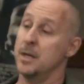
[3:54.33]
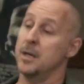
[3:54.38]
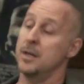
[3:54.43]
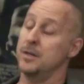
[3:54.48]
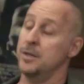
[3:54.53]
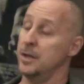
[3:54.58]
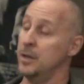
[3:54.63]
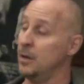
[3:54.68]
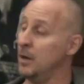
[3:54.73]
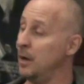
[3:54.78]

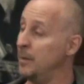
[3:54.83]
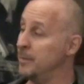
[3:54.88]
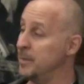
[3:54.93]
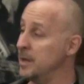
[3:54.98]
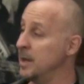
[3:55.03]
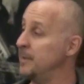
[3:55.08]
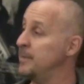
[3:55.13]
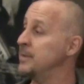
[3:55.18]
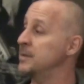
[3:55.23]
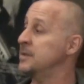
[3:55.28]
She called
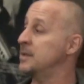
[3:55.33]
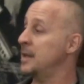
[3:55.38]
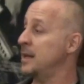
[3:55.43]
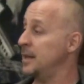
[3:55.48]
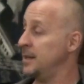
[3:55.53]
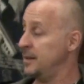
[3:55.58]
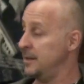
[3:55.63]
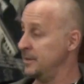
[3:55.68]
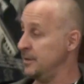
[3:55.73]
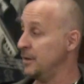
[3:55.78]
me up and
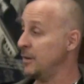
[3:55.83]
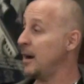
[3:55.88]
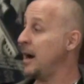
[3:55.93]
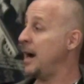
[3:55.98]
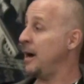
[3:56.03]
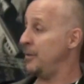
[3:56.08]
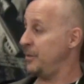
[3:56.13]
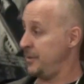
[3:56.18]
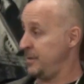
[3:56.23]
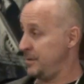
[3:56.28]
said, "You're
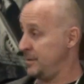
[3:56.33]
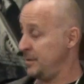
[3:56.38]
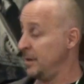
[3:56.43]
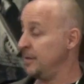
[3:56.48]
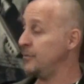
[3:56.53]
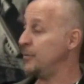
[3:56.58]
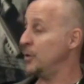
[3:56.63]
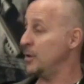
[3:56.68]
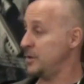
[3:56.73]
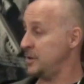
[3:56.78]
out,
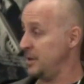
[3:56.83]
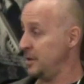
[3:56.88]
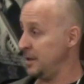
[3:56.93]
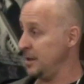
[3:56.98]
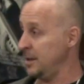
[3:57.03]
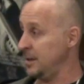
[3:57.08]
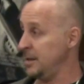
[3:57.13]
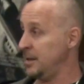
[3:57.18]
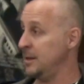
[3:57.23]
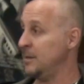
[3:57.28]
unfortunately,
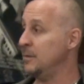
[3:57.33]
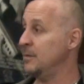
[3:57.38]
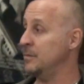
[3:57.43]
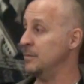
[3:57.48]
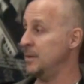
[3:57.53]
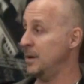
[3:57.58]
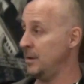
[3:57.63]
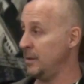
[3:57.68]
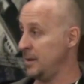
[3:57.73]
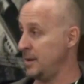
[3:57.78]

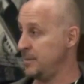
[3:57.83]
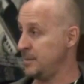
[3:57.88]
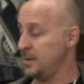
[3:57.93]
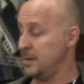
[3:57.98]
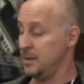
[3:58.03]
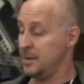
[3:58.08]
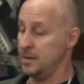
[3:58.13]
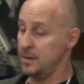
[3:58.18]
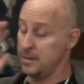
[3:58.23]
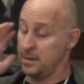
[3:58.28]
Mel Gibson."
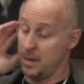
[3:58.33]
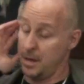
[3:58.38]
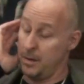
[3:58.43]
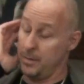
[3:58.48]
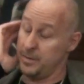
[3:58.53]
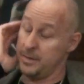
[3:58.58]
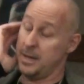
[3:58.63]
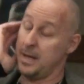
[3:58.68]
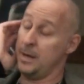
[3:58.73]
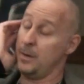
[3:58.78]
So I
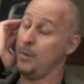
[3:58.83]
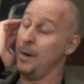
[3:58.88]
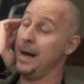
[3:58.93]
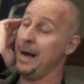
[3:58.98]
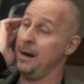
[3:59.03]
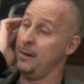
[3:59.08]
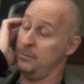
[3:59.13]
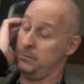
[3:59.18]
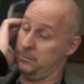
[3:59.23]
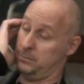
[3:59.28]
was like,
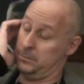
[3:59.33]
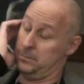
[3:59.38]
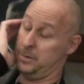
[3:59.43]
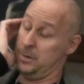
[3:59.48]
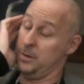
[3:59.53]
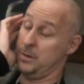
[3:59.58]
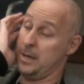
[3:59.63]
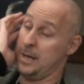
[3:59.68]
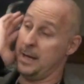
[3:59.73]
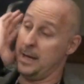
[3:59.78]
wow,
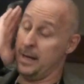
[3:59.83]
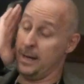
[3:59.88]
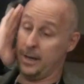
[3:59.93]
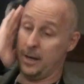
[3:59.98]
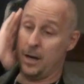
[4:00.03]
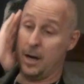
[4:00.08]
okay, I got